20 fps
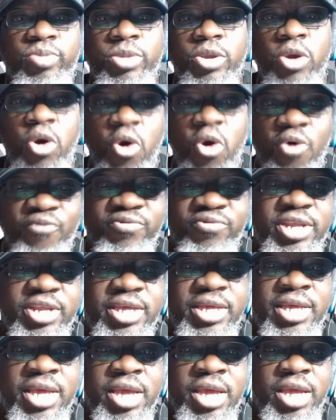
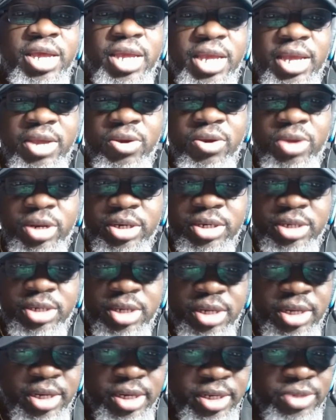Hopefully,
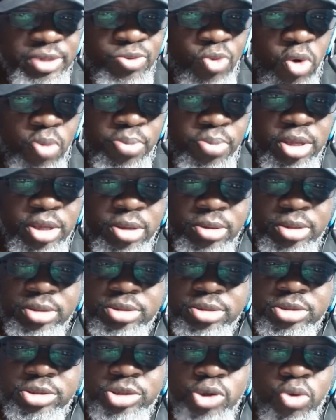it won't be
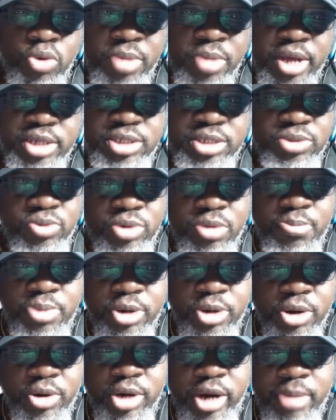too much to
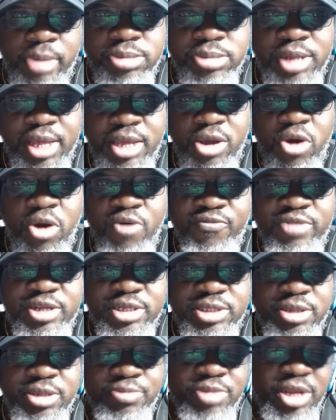put on their plate. Hopefully
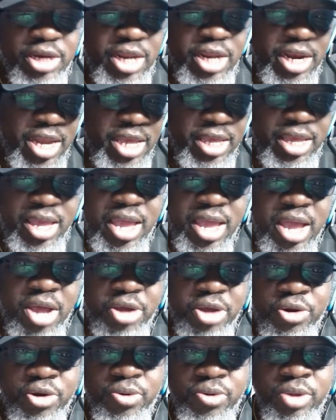it's something that they can
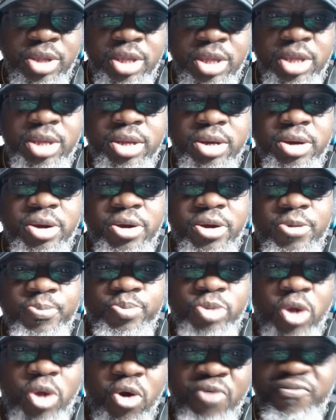handle.
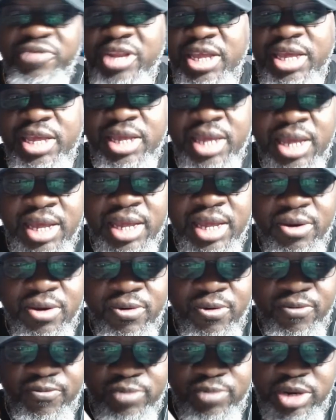Hopefully
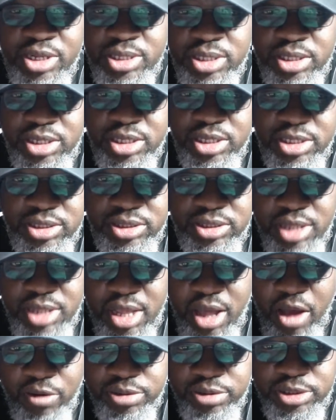this
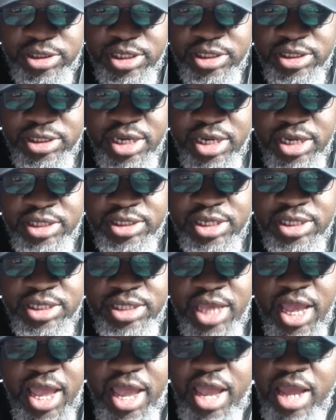offseason they just
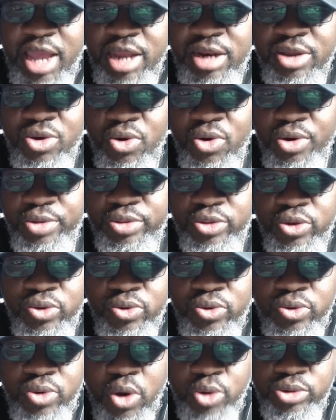had, going
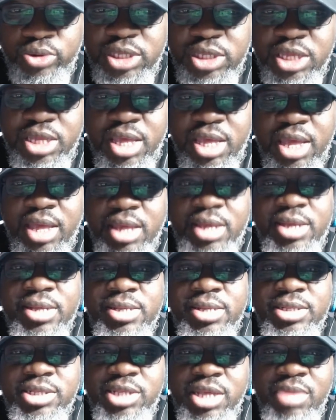through
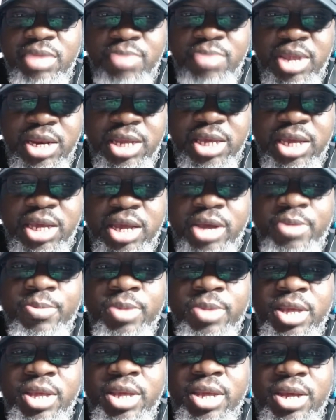OTAs and minicamp,
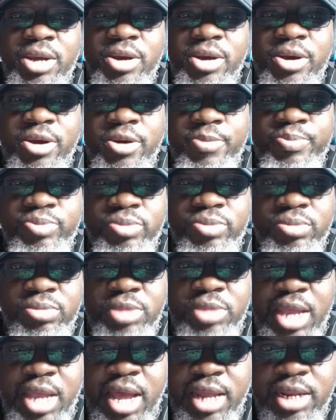
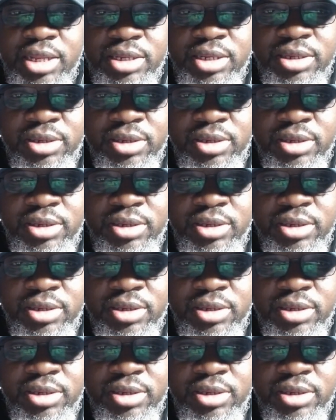they got